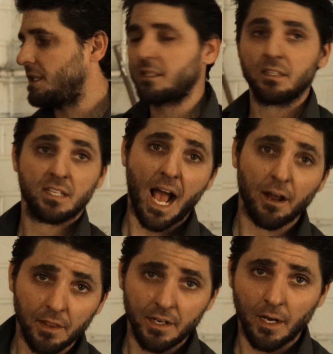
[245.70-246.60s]
it. This is
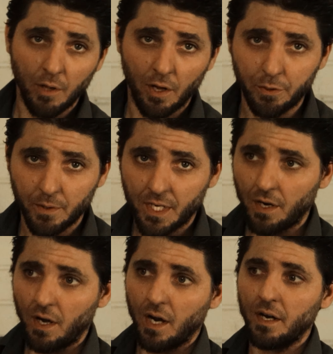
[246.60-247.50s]
out of the 003
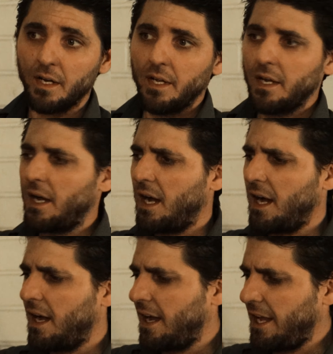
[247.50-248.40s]
car.
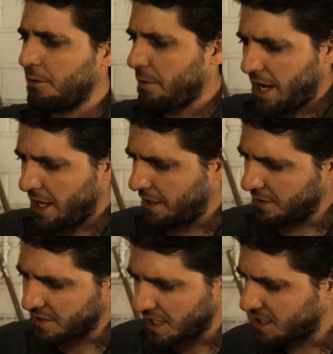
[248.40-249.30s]
It ran
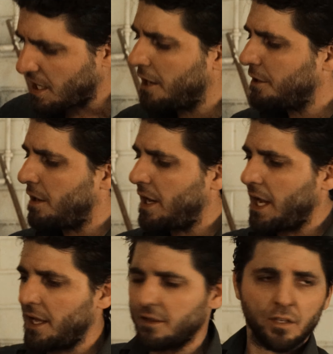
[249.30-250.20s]
the
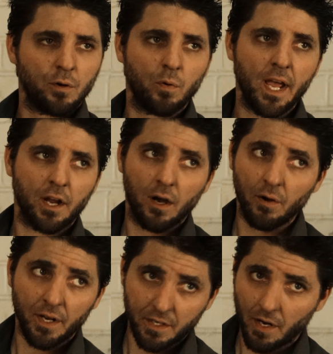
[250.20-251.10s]
600, the
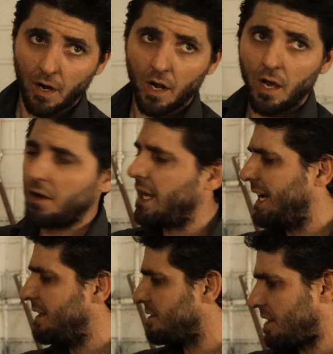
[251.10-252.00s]
Waco Enduro, and